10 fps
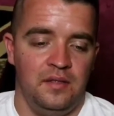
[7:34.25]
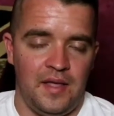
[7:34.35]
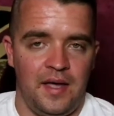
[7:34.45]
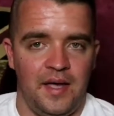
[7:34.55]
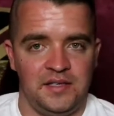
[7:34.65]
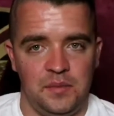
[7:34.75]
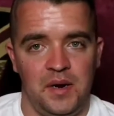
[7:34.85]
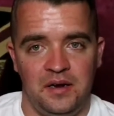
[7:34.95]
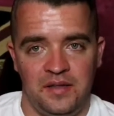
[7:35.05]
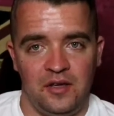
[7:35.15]
that 80
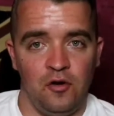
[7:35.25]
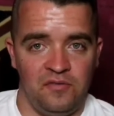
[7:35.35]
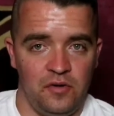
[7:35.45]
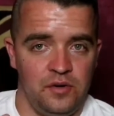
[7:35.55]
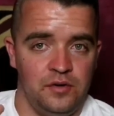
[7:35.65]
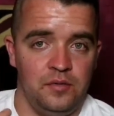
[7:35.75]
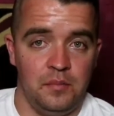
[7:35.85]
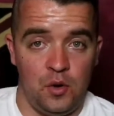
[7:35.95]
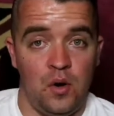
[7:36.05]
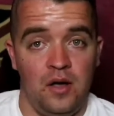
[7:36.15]
million they got for
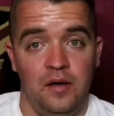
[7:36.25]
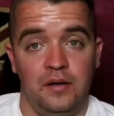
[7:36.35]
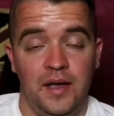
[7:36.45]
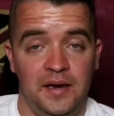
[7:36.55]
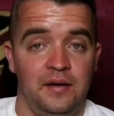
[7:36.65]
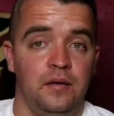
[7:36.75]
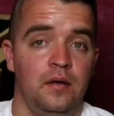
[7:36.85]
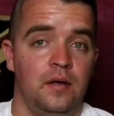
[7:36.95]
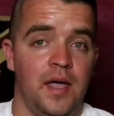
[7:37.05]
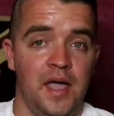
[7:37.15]
Maguire in
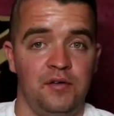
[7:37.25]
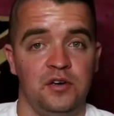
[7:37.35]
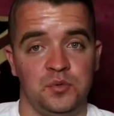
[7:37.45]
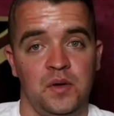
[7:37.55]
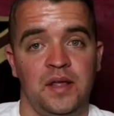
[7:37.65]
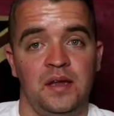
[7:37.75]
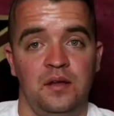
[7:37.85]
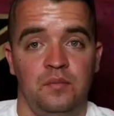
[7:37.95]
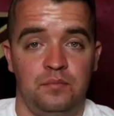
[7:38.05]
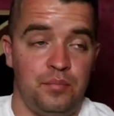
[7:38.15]
areas where
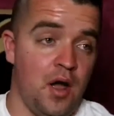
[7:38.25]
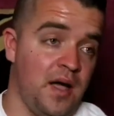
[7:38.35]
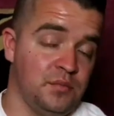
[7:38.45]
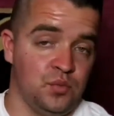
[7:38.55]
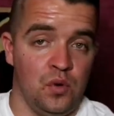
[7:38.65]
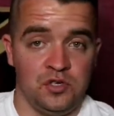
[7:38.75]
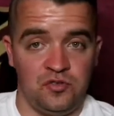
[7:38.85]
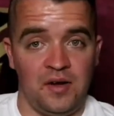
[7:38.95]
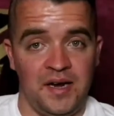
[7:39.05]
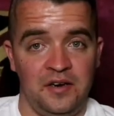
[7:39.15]
they perhaps were
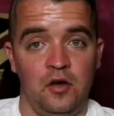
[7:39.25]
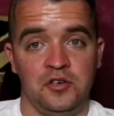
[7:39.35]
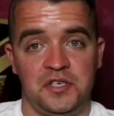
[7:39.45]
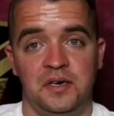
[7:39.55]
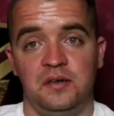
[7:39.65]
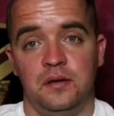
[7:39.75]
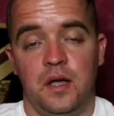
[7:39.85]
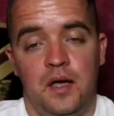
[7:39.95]
struggling last year.